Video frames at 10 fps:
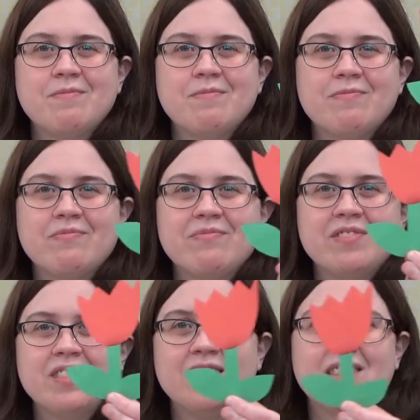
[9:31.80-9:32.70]

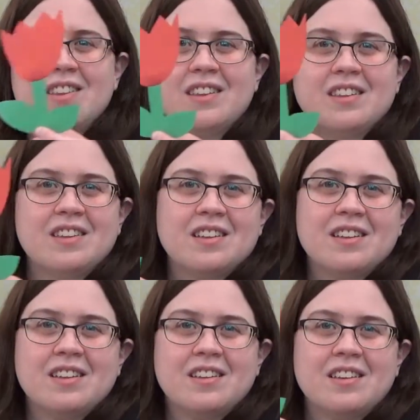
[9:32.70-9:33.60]

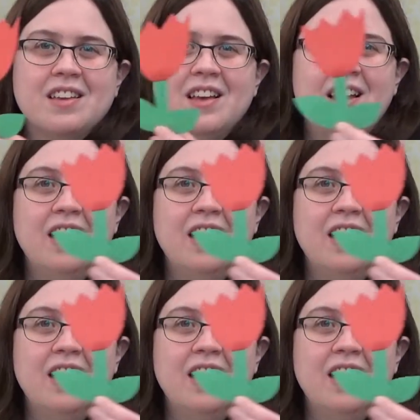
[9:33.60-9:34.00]
Nothing is said.